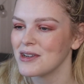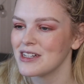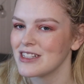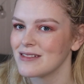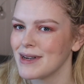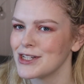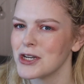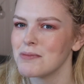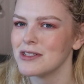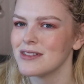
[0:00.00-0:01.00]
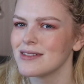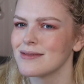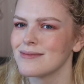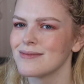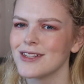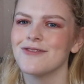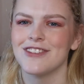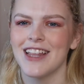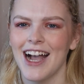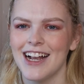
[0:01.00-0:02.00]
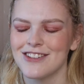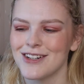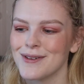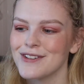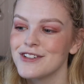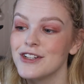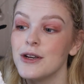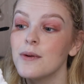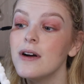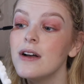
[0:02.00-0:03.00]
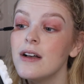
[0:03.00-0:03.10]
because my job is something that I actually want to do.